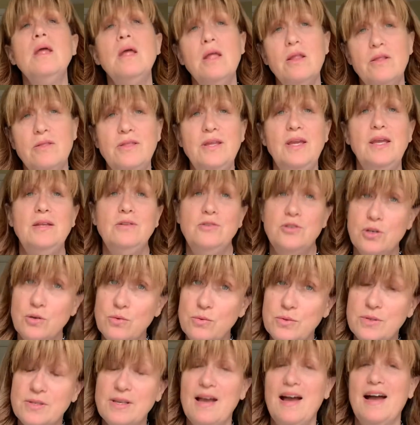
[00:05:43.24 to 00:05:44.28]
The
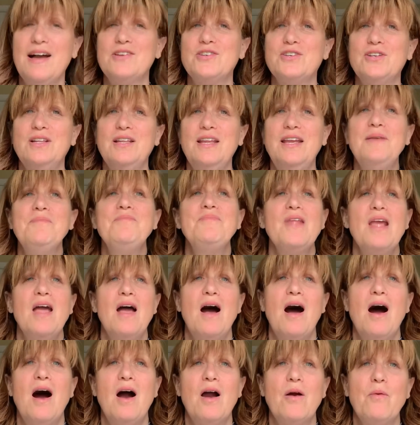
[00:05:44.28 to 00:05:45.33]
Jews, actually,
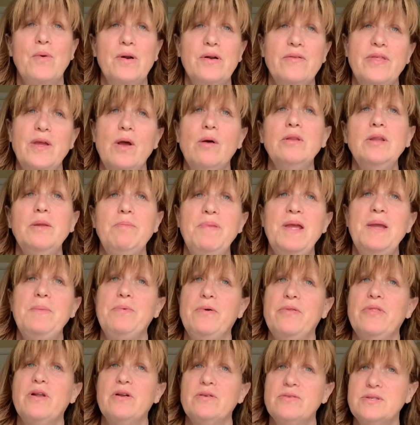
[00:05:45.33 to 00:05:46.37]
are one of the only people
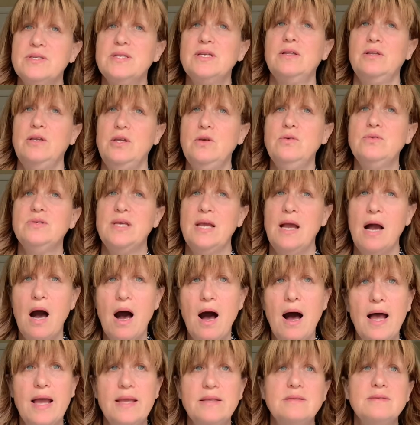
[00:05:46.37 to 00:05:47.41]
that are still using
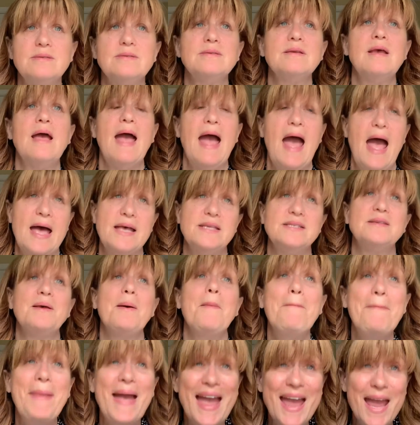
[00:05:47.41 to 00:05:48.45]
hides as
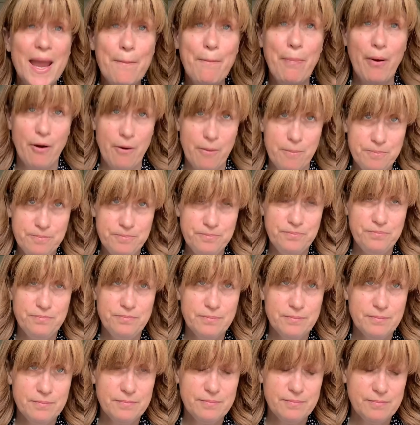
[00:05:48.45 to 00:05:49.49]
paper.
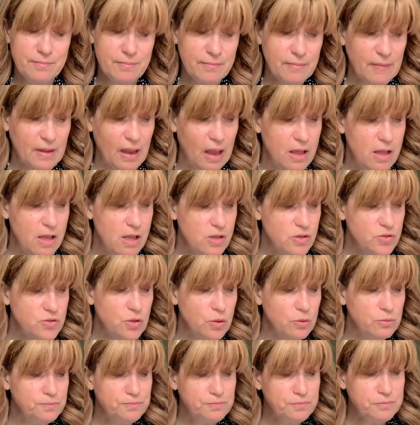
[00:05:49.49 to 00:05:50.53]

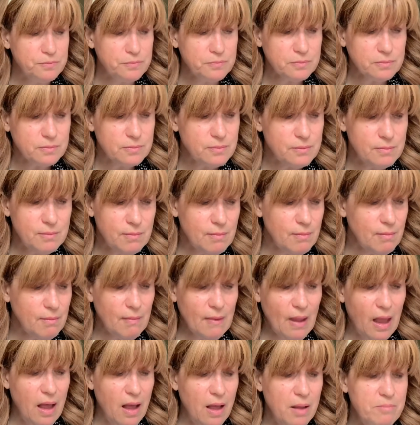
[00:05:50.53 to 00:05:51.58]
So,
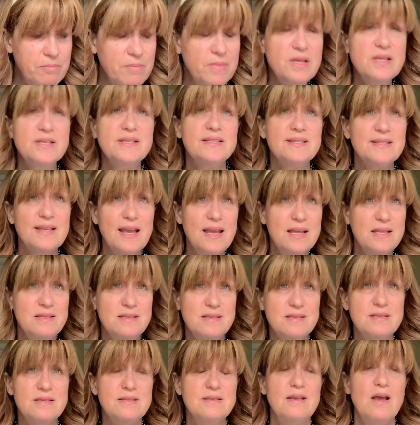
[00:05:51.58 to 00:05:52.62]

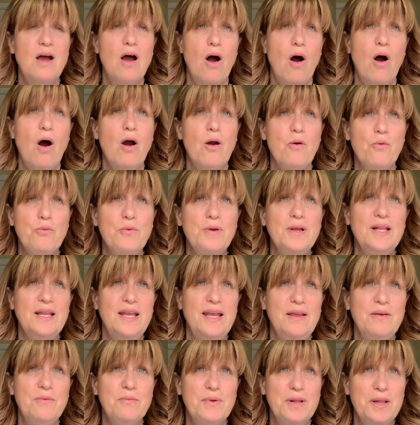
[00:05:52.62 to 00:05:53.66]
skins are
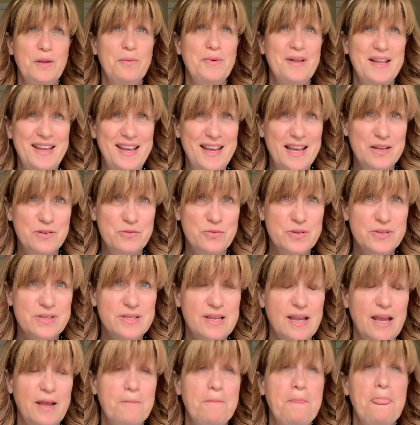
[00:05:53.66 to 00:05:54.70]
really, really, really
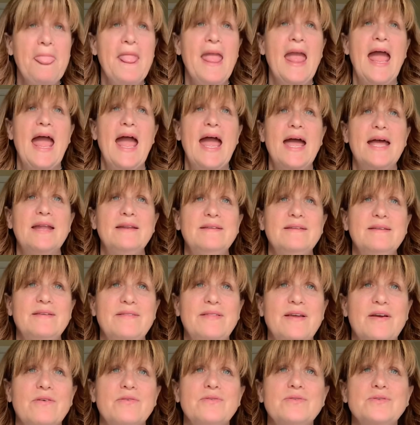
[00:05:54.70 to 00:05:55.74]
interesting, and
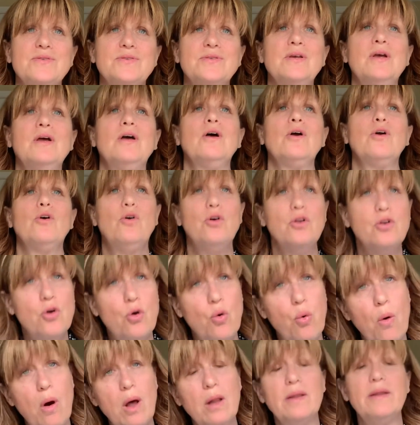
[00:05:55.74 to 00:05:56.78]
there's good
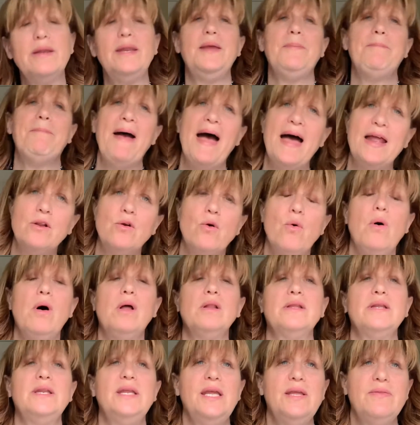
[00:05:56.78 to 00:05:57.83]
quality, bad
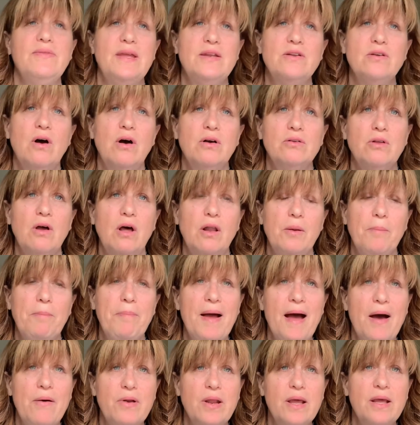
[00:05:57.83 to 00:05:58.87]
quality, and they talked all
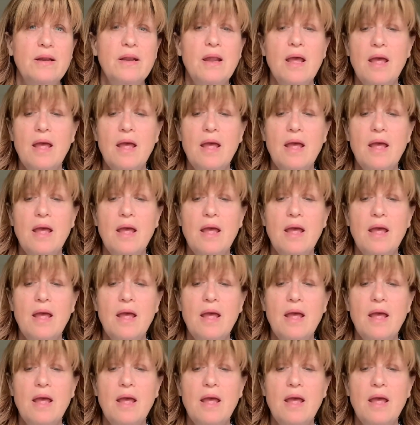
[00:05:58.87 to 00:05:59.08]
about it,